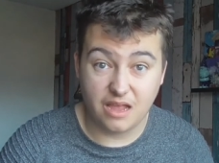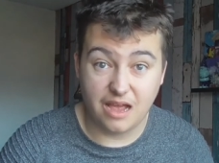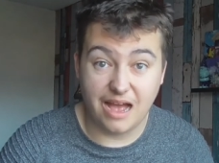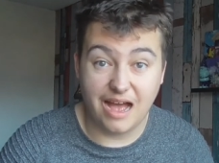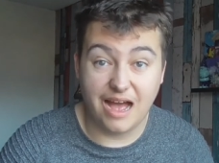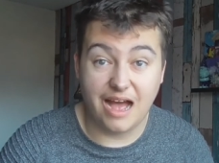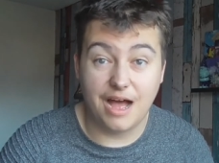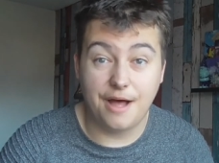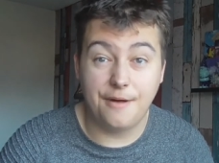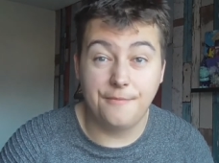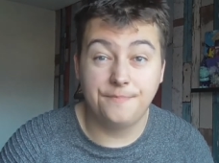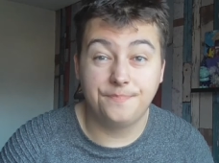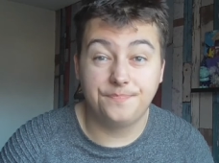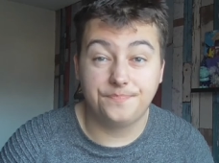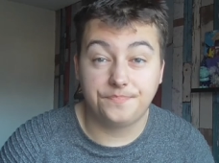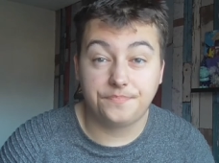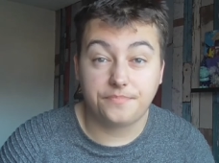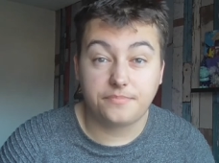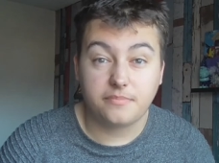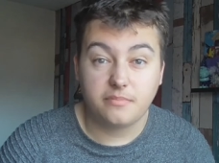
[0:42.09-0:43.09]

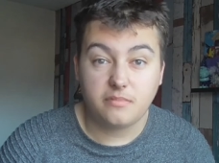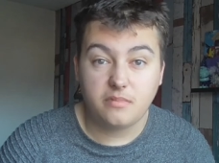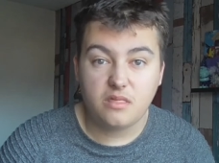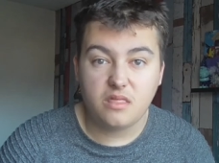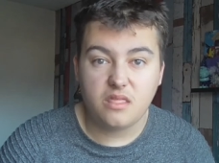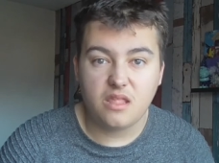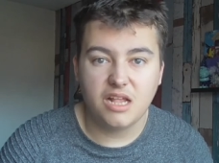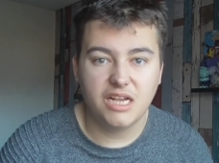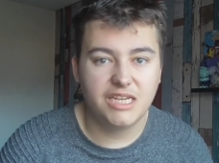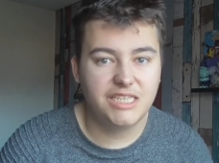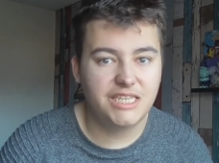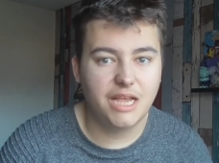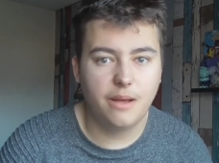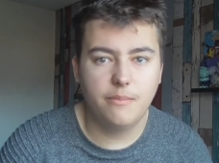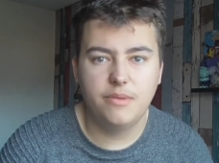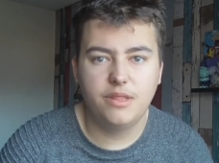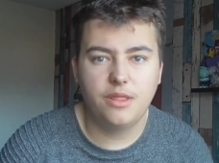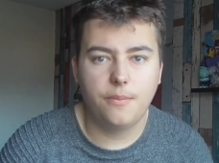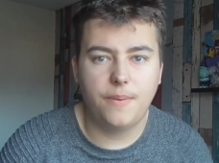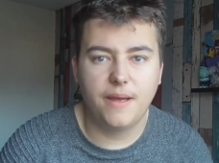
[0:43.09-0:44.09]
um,
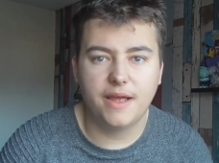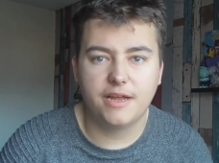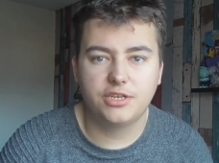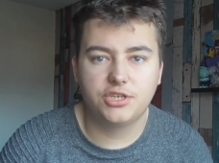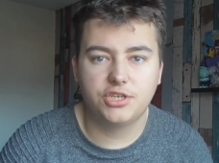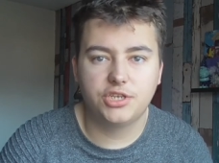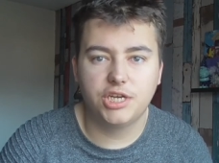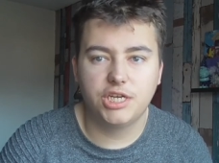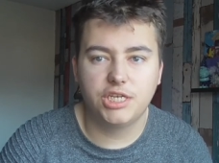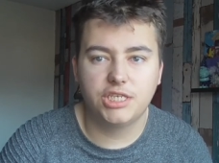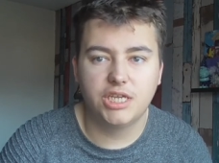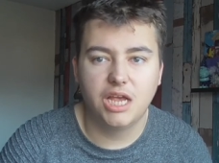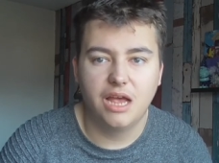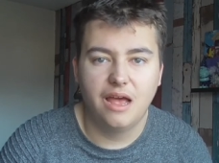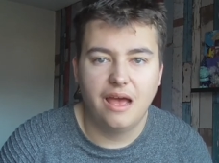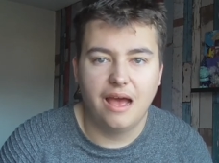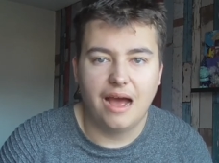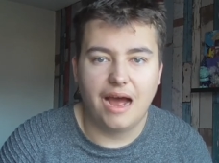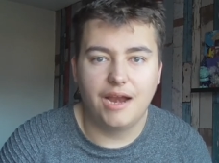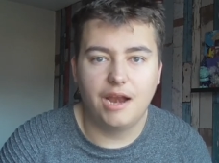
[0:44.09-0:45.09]
send me the pictures.
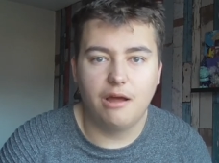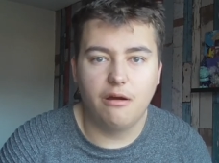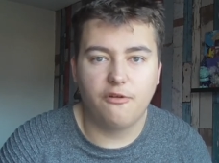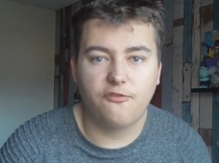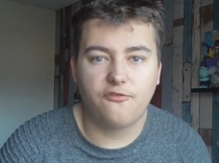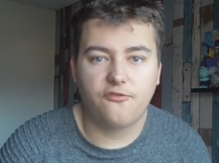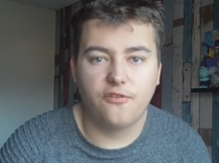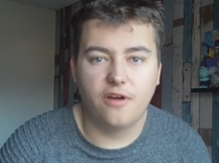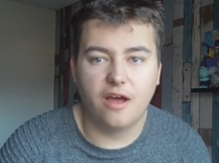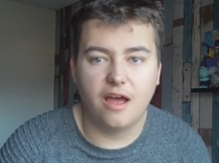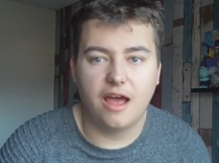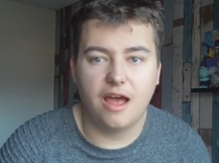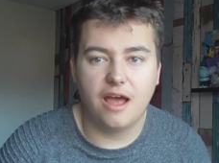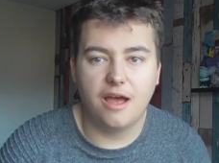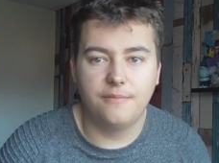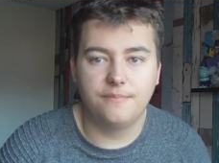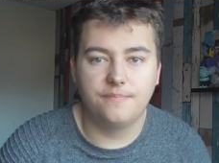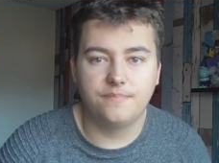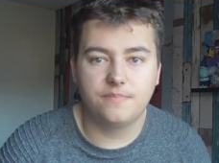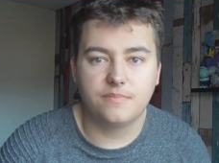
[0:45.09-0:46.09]
I know
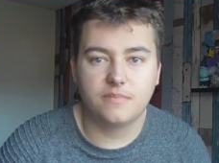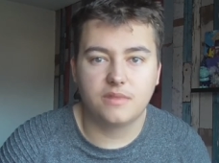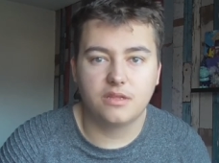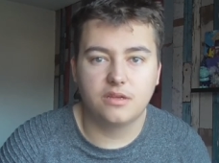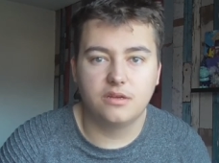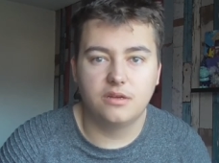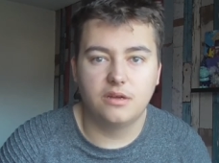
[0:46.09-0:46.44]
um,